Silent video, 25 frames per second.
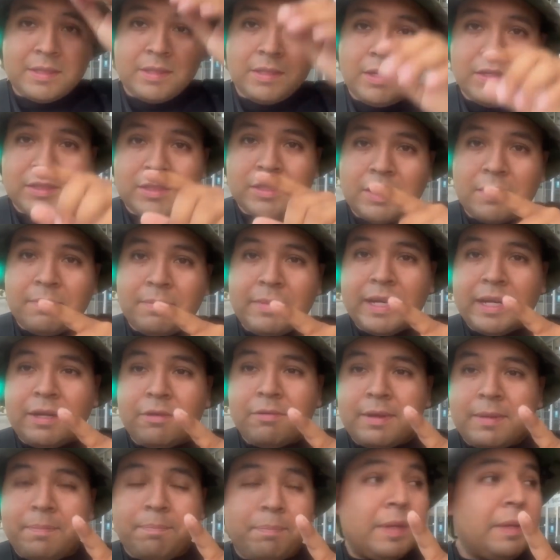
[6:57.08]
There's some
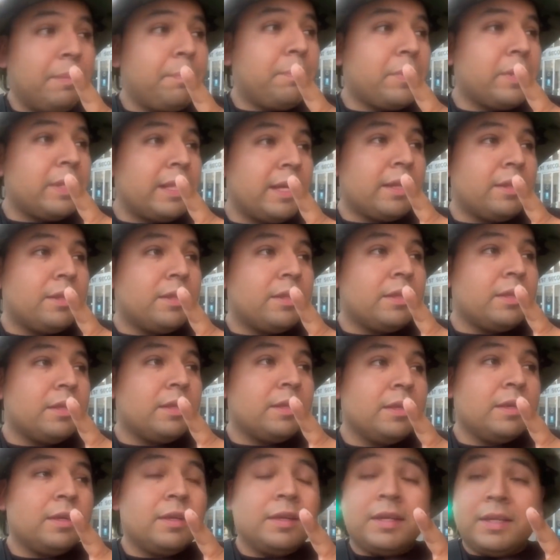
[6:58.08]
ignorant people that
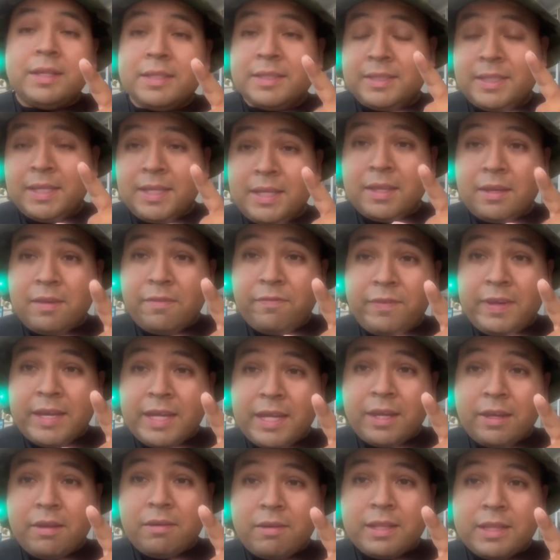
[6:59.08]
see the
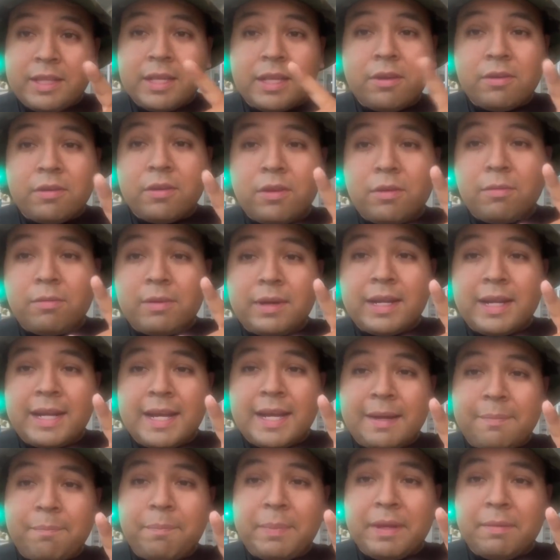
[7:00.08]
video and they know what
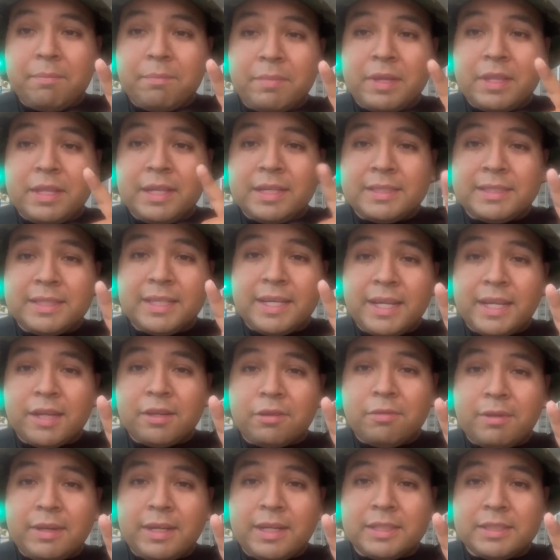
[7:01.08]
happened, but that's
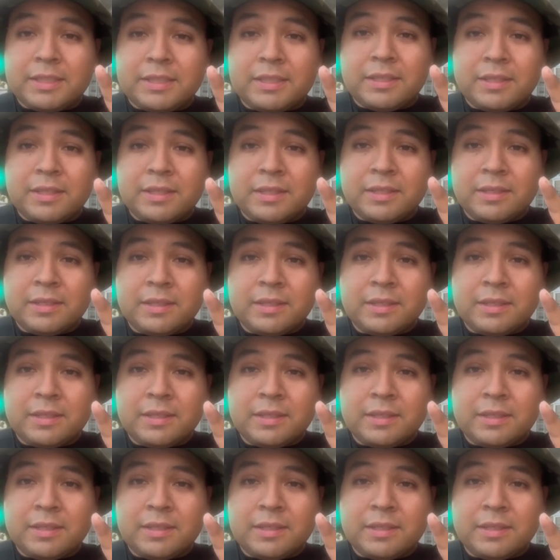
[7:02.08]
ignorance.